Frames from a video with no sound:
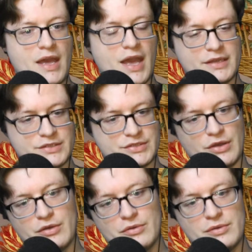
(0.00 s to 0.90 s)
And
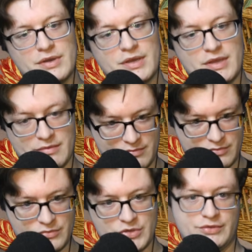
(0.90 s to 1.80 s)
so
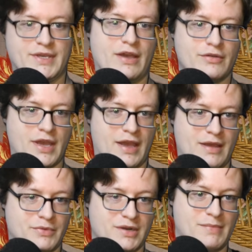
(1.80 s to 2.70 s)
you say, okay,
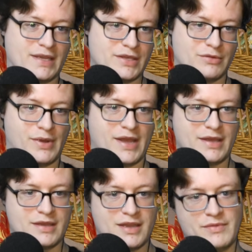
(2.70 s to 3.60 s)
I'm going to make the
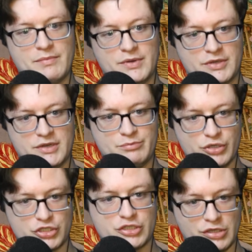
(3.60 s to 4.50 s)
array, and then I'm going to
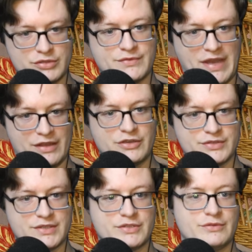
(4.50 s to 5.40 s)
push close values
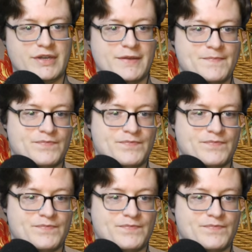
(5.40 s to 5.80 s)
into it.